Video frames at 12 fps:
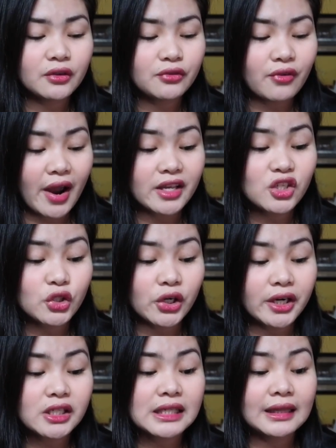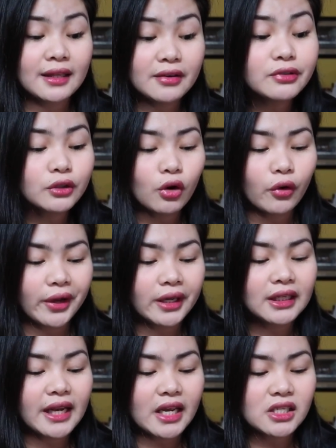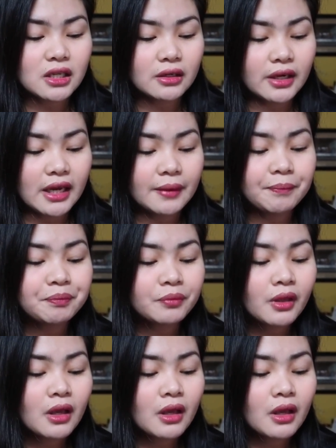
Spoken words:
refined shark's liver oil, glycerin,